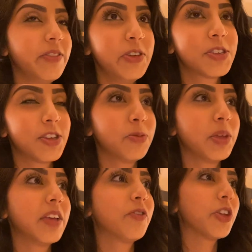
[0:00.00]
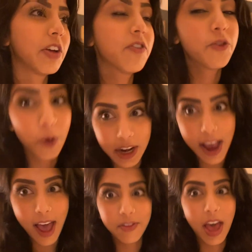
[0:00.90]
he was on the plane for like four and a
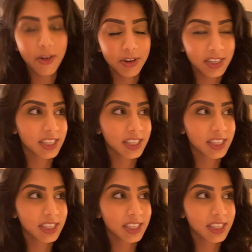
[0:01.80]
half hours.